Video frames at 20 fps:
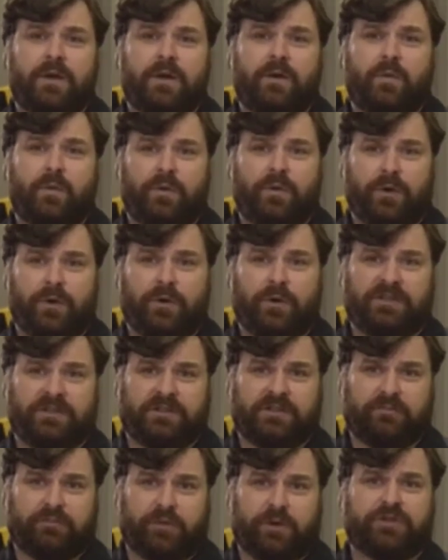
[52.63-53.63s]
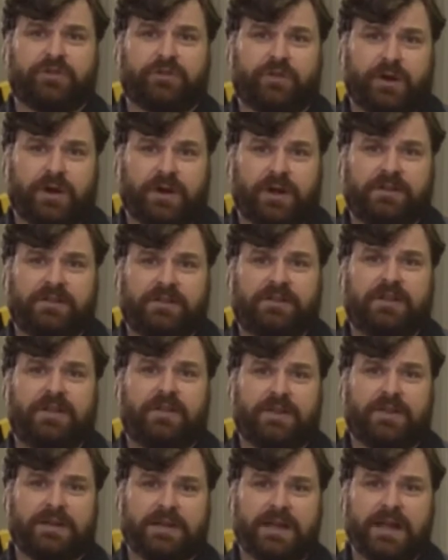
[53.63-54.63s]
When the hose is pressurized,
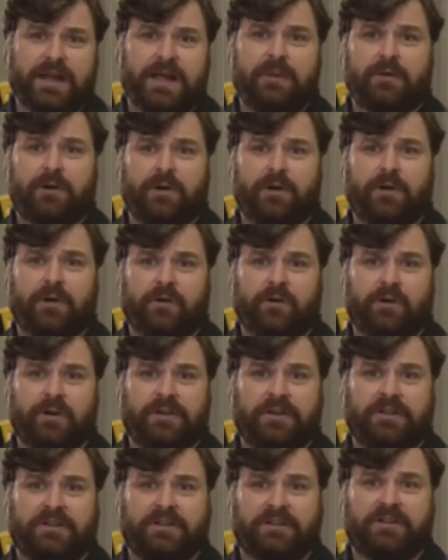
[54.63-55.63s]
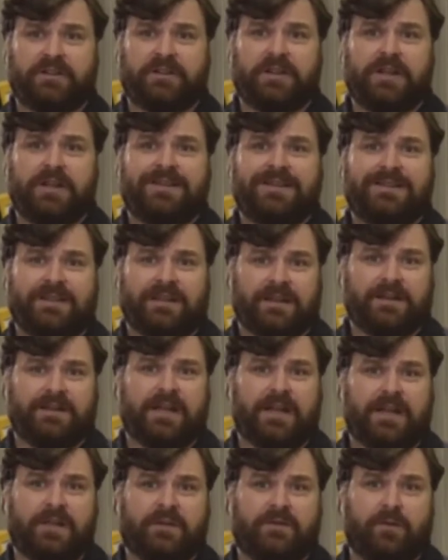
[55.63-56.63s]
the diameter increases to
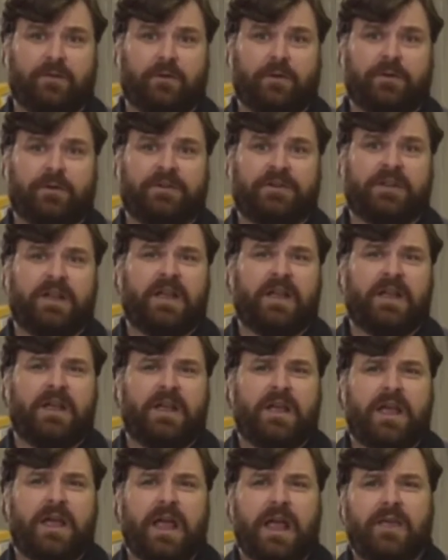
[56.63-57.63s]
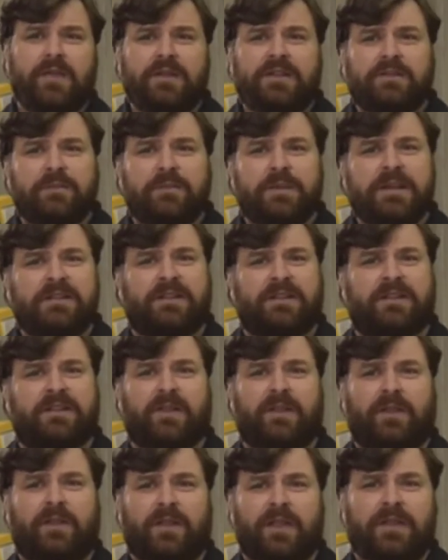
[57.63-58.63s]
contain the force, and this means that
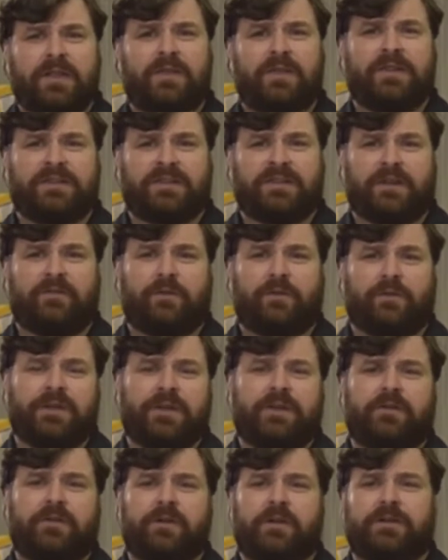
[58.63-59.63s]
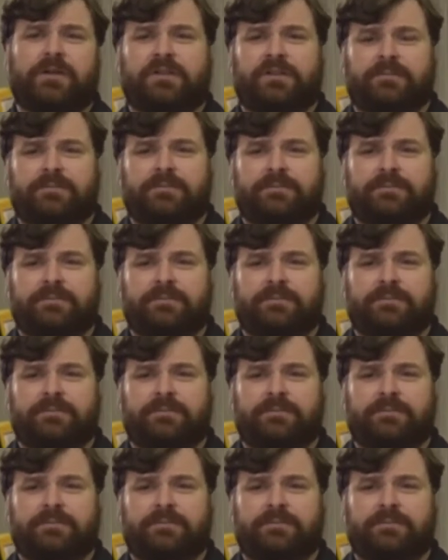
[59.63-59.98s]
the length itself will decrease.